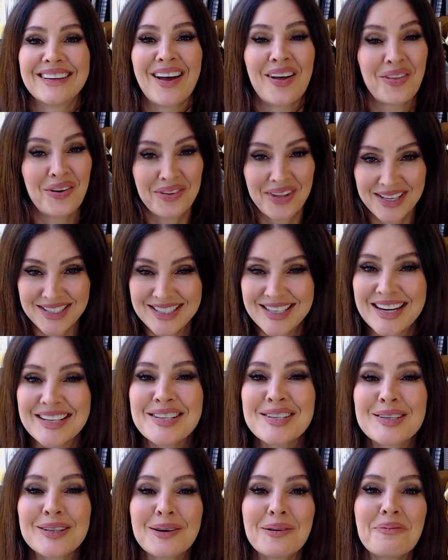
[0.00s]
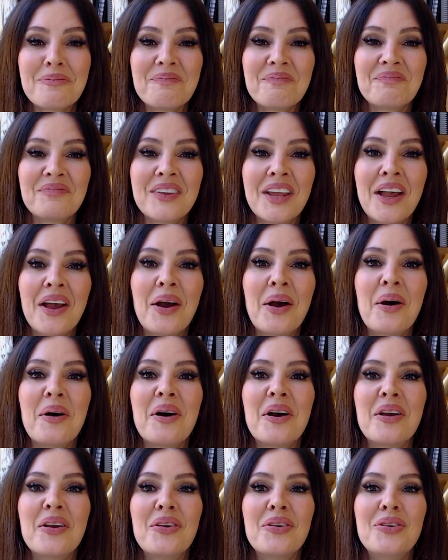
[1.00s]
although that's nice too.
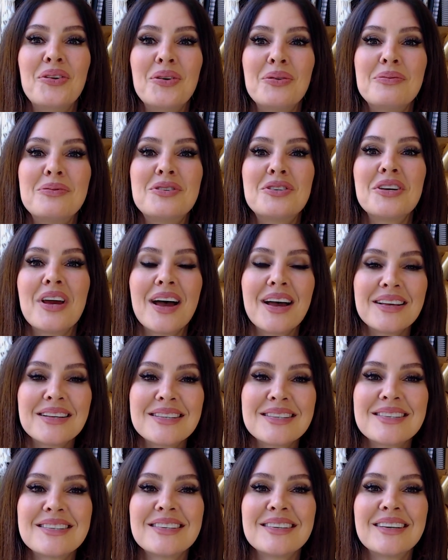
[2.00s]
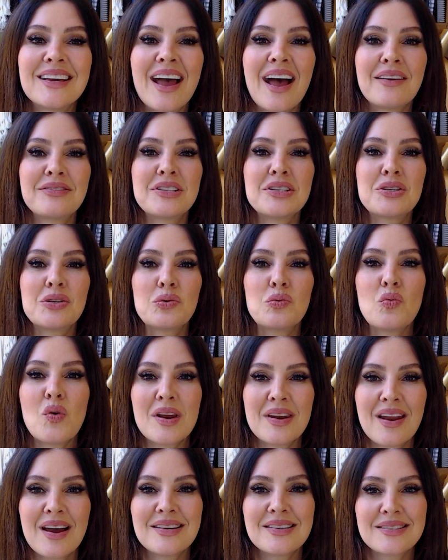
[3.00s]
You just have to do
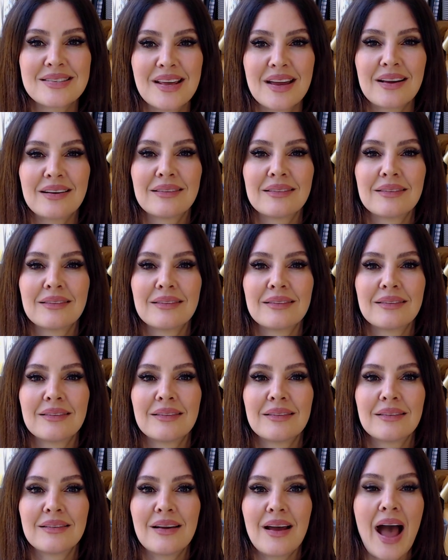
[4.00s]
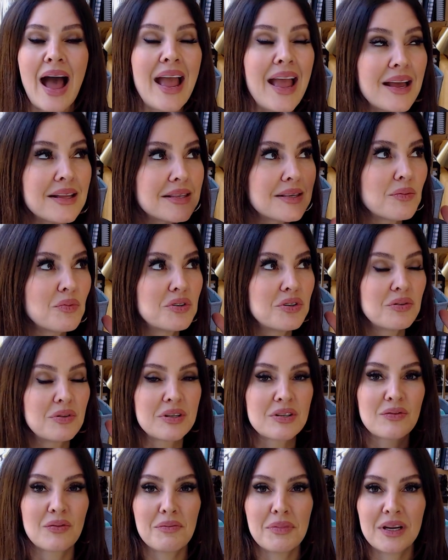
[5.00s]
one nice thing. I had someone do
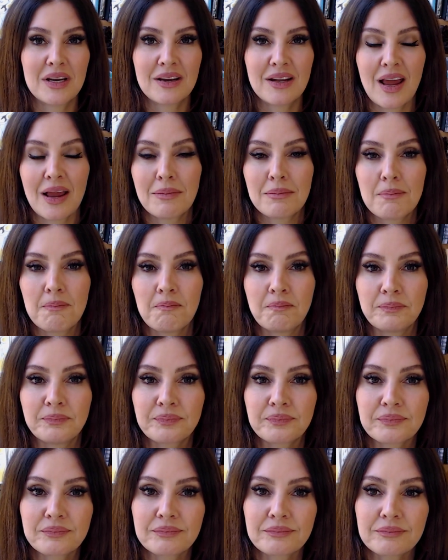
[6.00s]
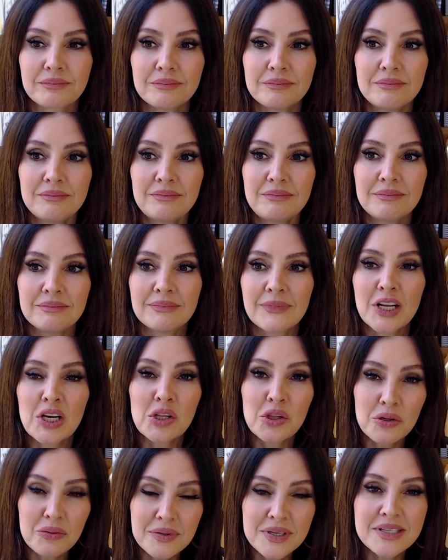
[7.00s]
this for me today.
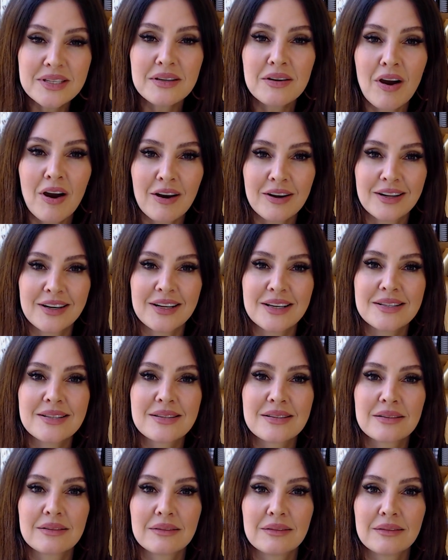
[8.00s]
Clarissa Cardenas,